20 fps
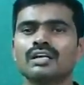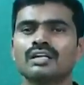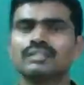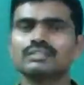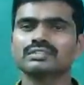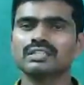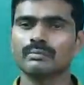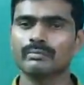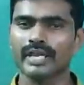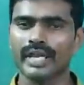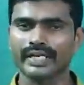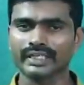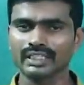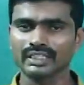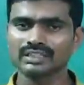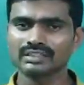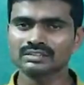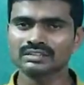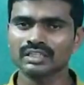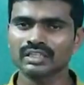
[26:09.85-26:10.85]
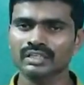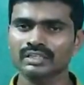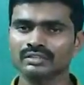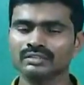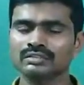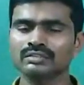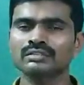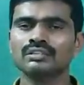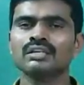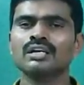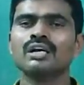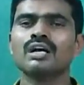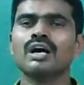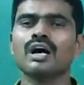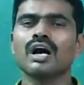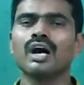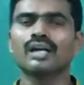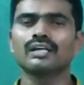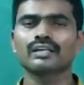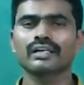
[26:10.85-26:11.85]
some angles are
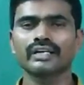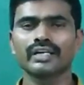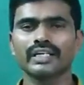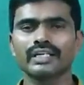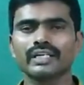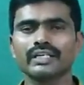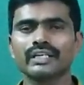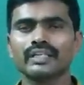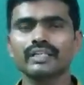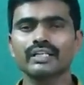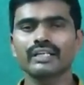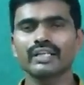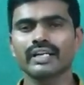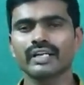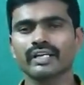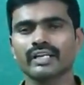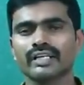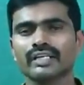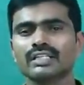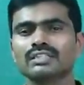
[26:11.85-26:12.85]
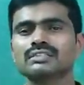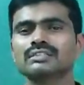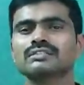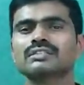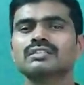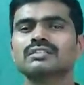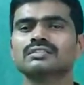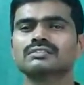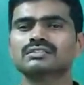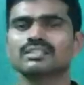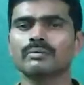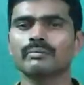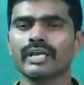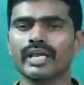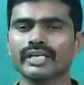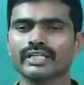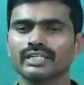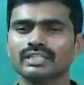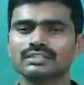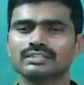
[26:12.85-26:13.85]
alternate interior angles, some
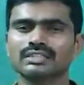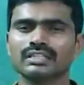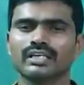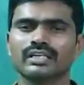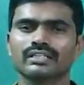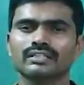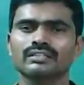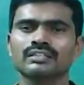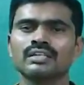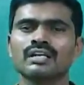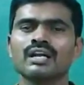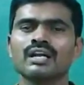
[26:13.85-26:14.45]
angles are